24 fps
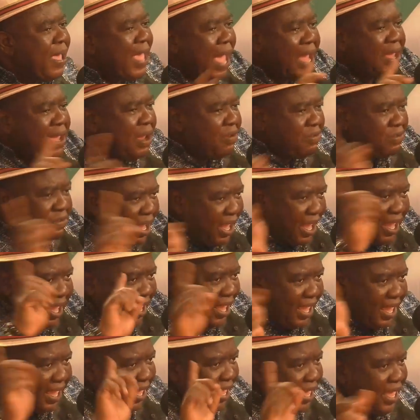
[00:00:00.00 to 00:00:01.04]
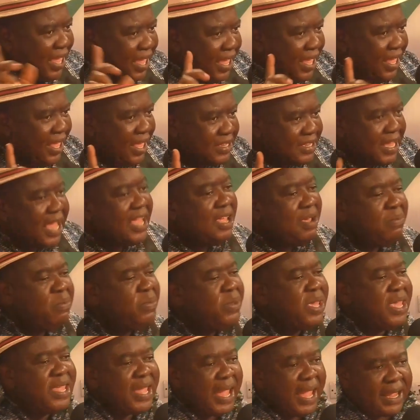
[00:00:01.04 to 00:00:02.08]
and you see say you
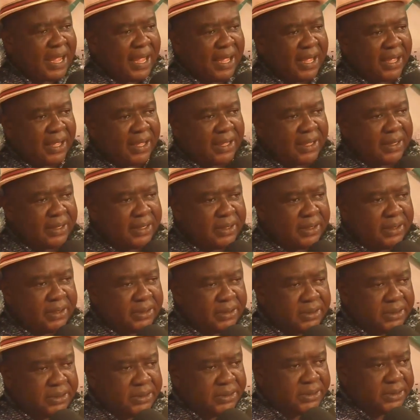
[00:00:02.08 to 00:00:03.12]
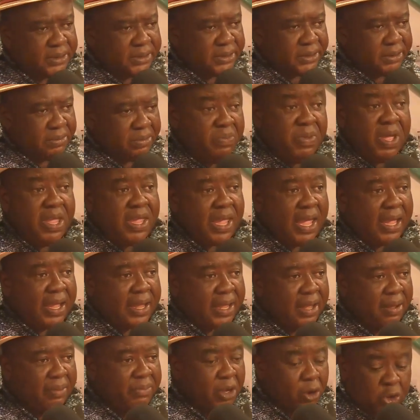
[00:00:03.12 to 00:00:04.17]
mean I can
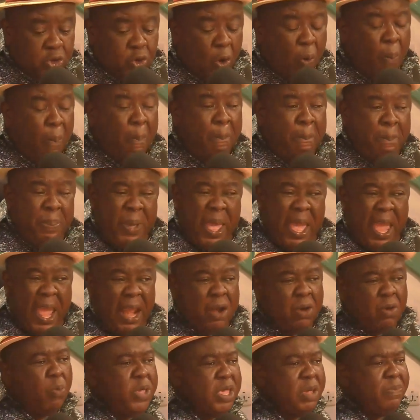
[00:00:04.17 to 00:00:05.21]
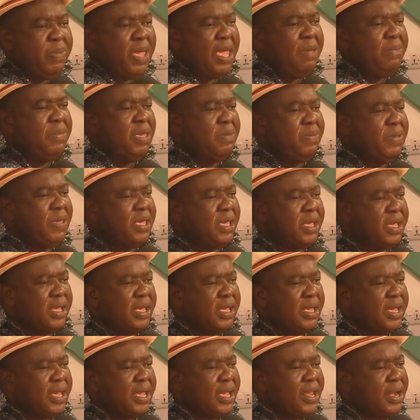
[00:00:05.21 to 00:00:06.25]
because Ubiano be baby.
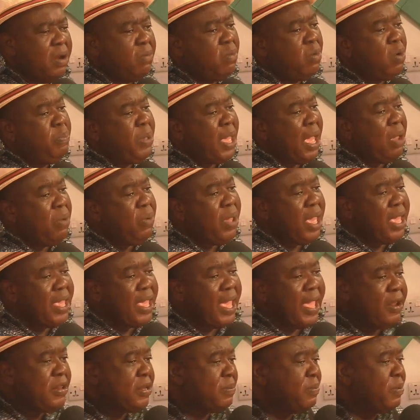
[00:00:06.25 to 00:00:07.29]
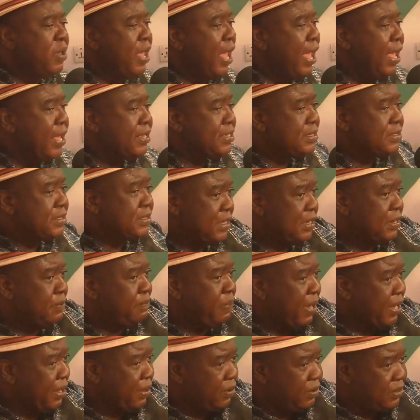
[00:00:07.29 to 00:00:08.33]
No more beer, we ain't to be and send
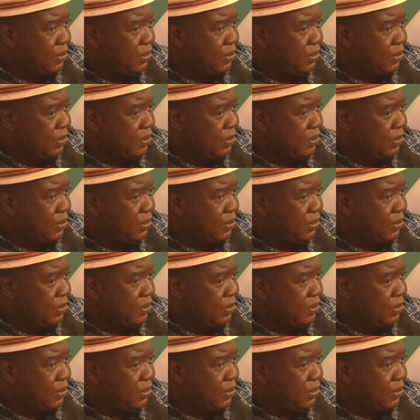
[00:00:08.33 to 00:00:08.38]
pay. What